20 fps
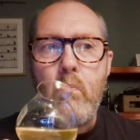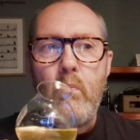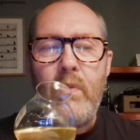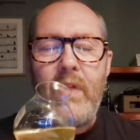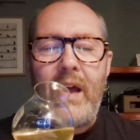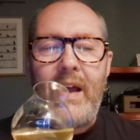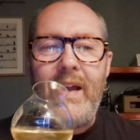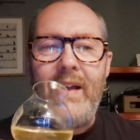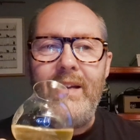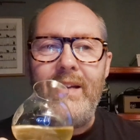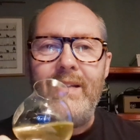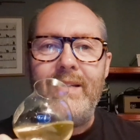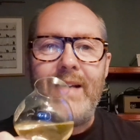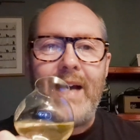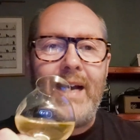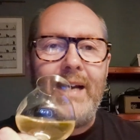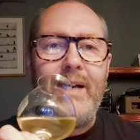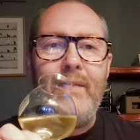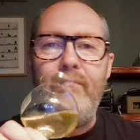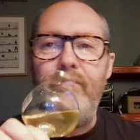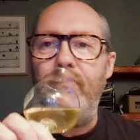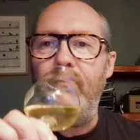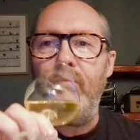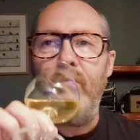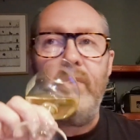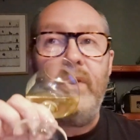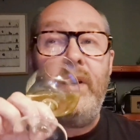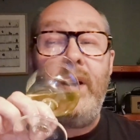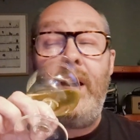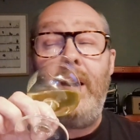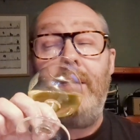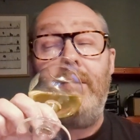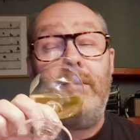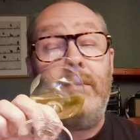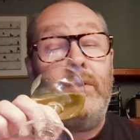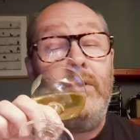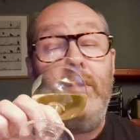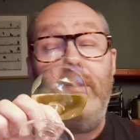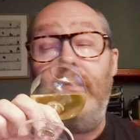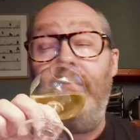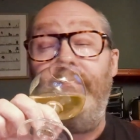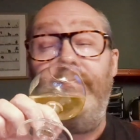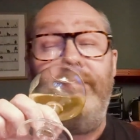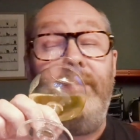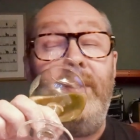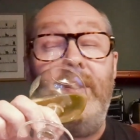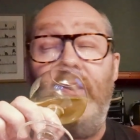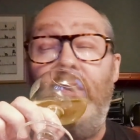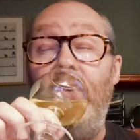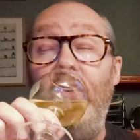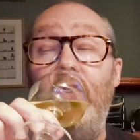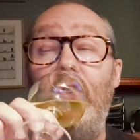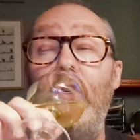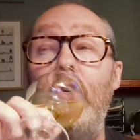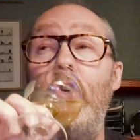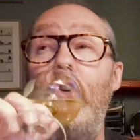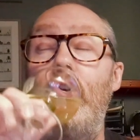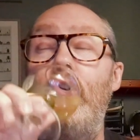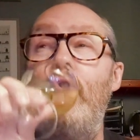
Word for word: that hint of tannin, yeah, it's good. It's good.